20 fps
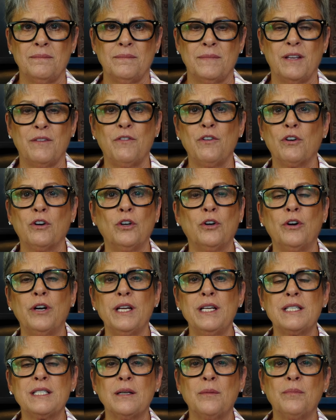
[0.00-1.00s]
If you're
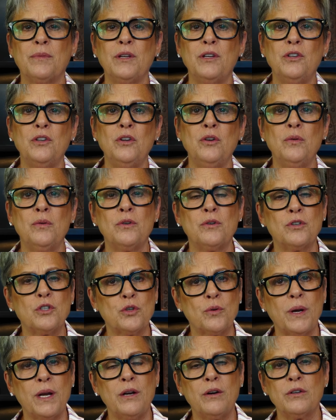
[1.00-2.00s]
learning something new and your
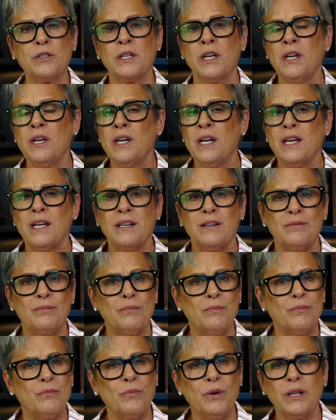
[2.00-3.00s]
trainers
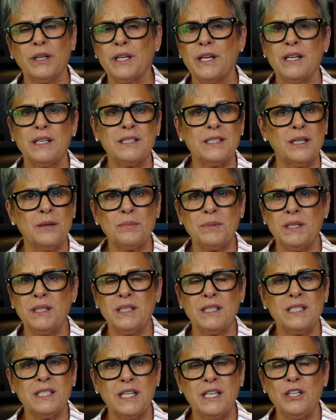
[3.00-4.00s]
really attempting
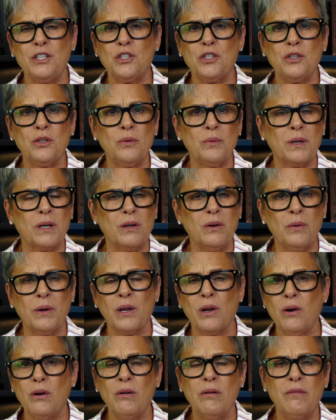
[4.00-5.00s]
to teach you and
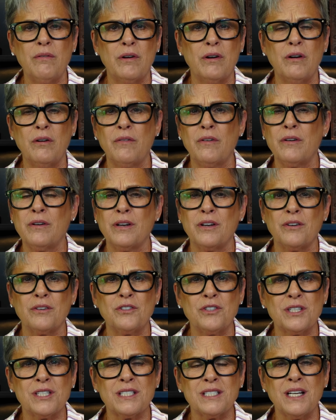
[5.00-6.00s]
going over and over and you're
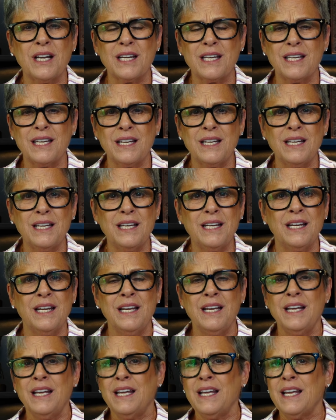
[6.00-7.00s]
just not getting it,
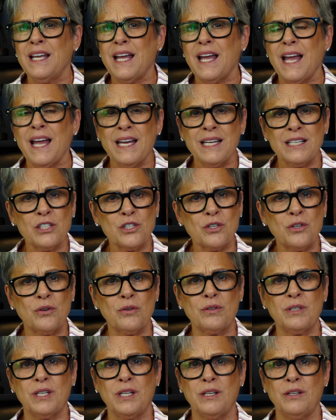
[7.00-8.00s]
ask your
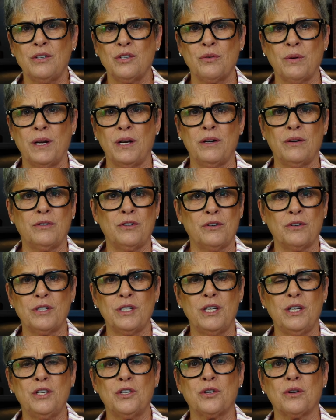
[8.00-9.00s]
trainer, your
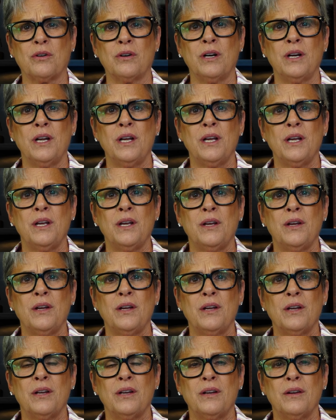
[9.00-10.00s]
teacher,
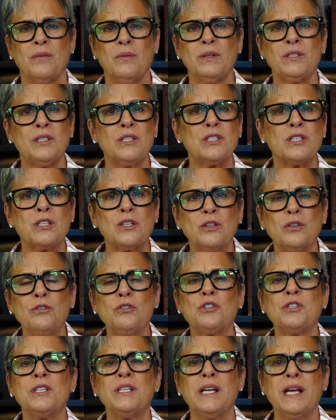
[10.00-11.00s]
what's the
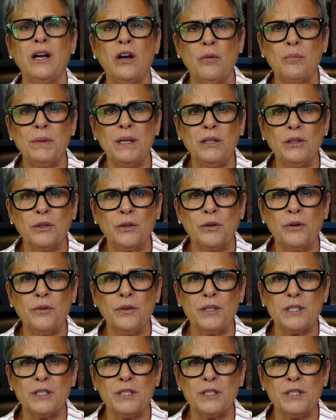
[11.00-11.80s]
solution to help me learn